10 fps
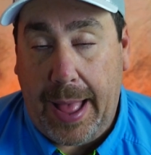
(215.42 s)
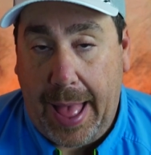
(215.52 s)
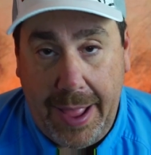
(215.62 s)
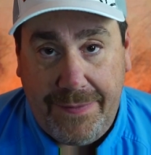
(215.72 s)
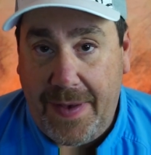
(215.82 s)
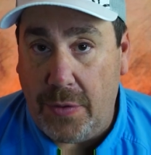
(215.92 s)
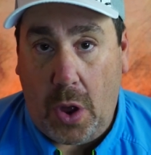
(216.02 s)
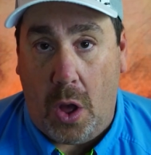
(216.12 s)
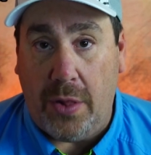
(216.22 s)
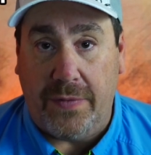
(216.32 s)
I found
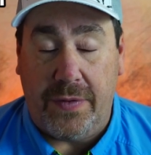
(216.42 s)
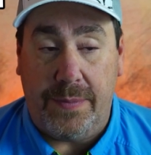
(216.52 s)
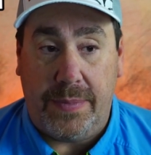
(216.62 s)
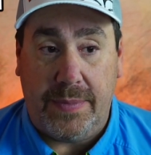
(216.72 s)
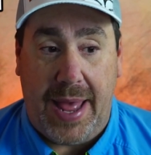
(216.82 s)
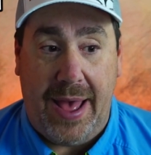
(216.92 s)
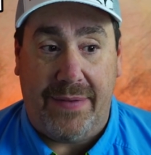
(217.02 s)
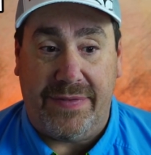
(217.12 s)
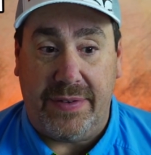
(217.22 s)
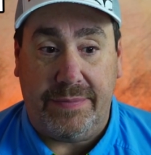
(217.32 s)
all of them
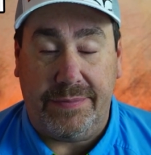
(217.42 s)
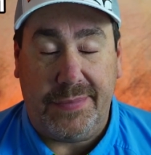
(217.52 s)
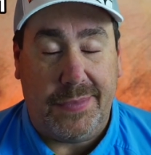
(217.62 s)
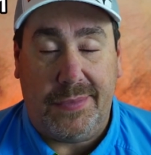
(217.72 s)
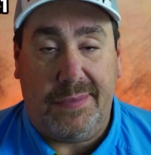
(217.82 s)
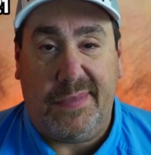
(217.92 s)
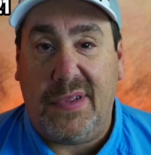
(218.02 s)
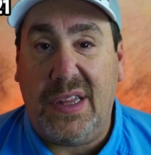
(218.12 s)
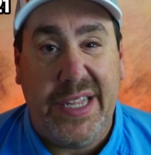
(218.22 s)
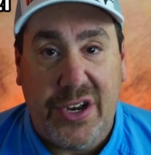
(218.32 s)
have
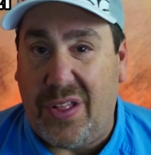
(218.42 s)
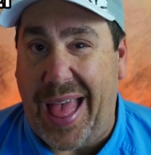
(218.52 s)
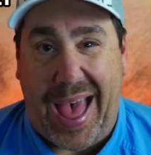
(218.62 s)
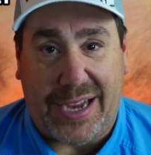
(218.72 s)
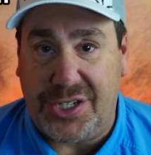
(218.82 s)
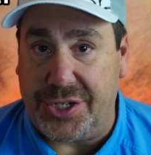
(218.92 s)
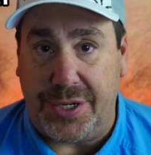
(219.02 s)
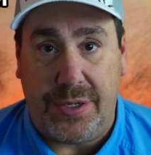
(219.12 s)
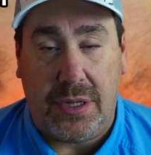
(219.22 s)
little action,